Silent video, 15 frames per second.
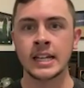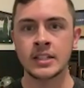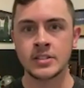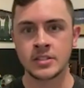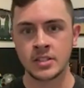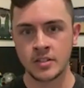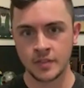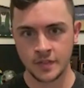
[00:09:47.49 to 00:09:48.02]

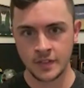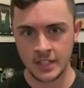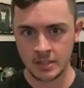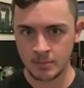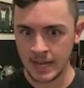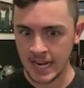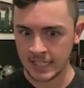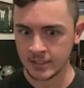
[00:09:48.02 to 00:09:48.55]
instant
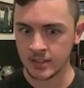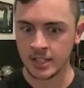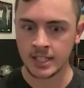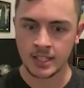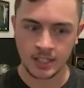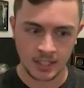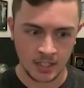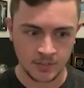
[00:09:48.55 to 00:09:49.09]
feedback that they
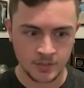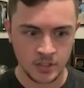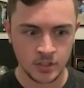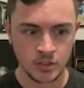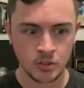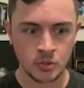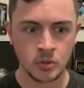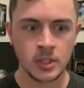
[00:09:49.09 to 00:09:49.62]
can give to
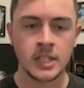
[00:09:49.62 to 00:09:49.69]
you.